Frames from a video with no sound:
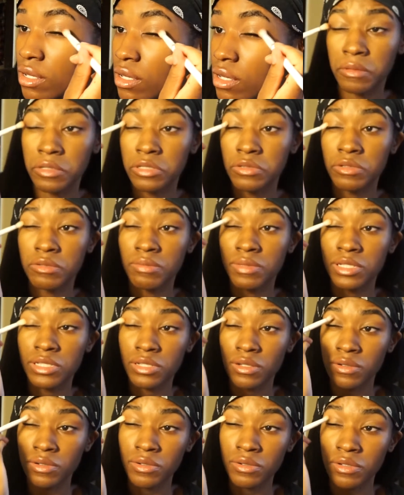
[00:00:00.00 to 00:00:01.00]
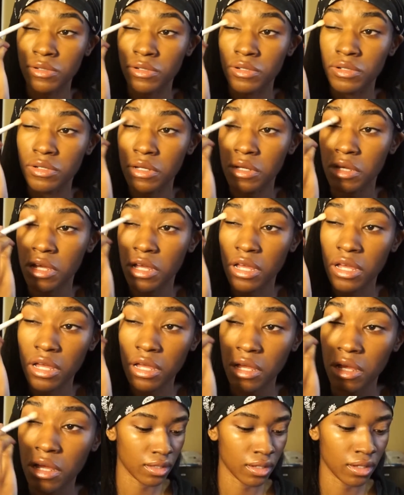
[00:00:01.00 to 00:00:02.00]
which would be so cool.
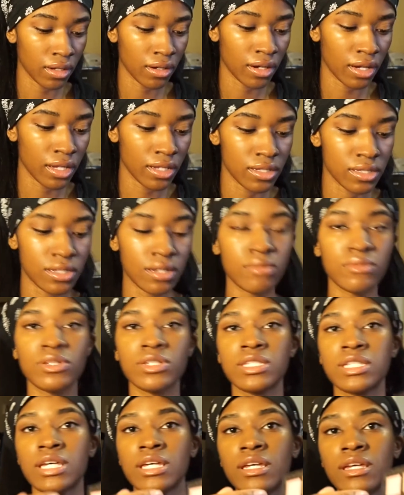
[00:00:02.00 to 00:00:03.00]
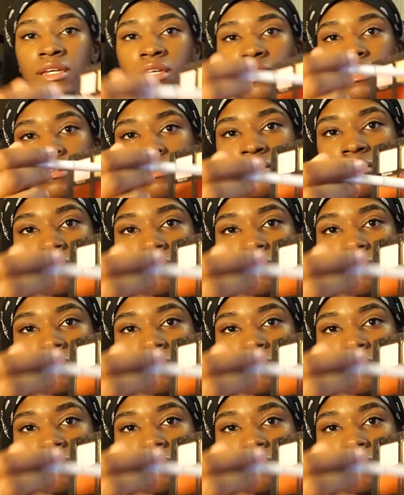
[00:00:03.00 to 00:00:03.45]
All right, so I'm just taking